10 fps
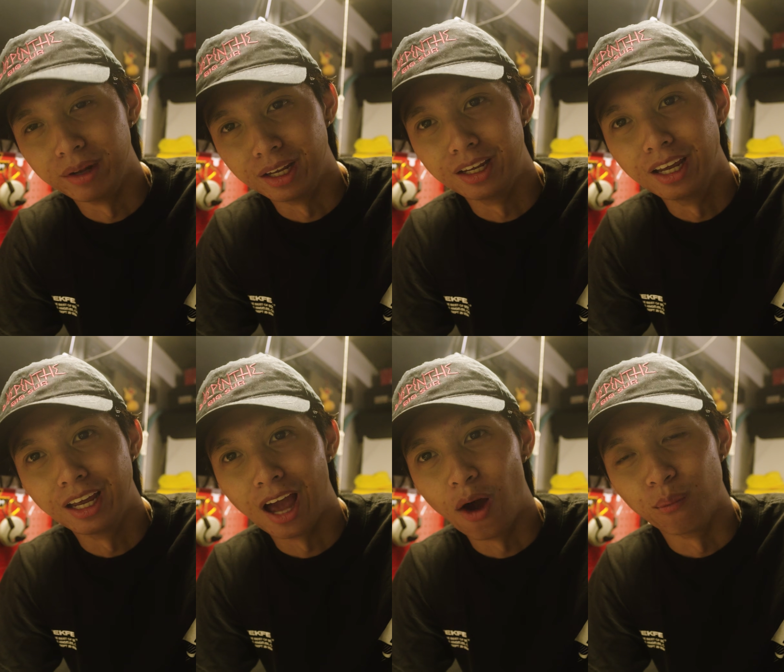me
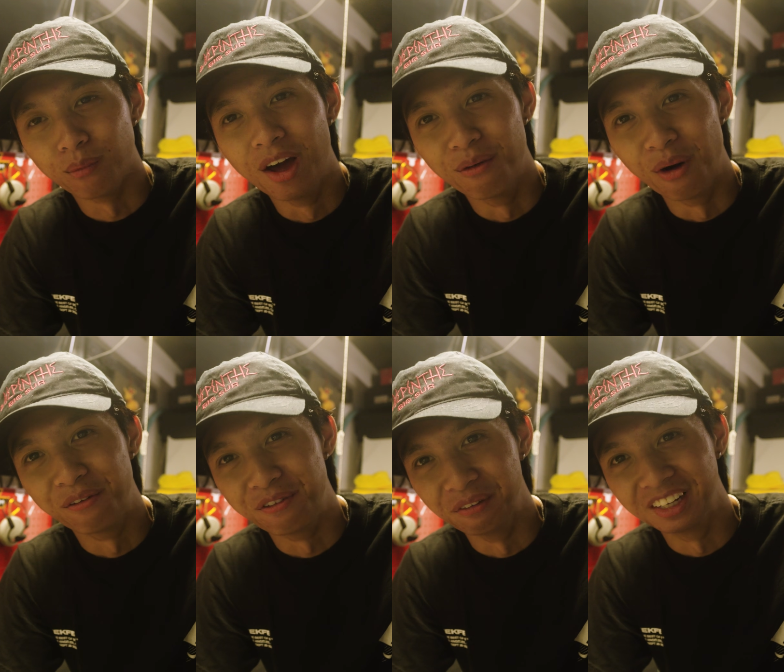geeking out while
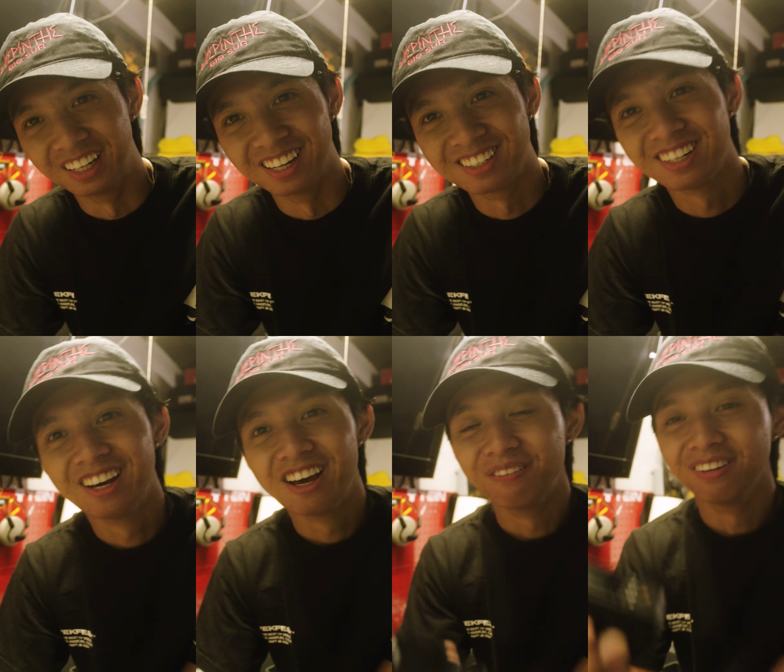filming this,
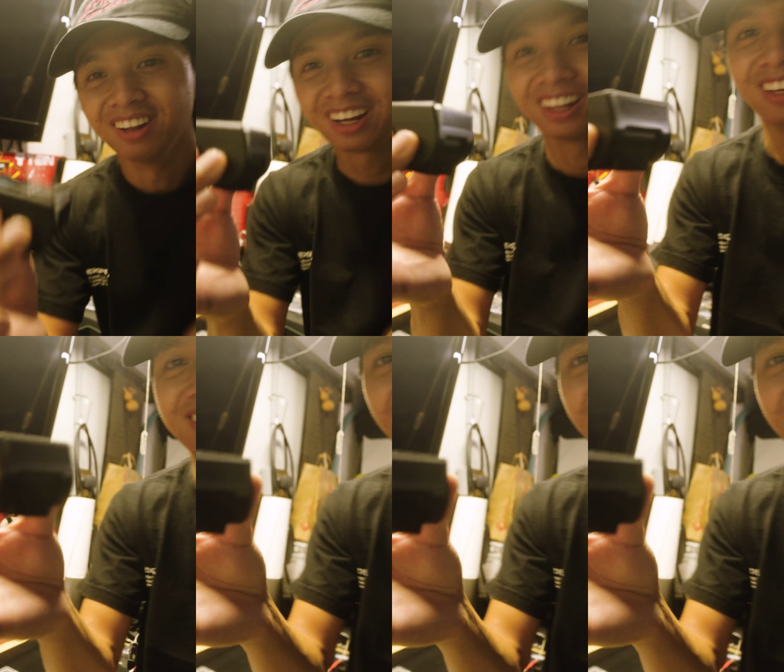but look at this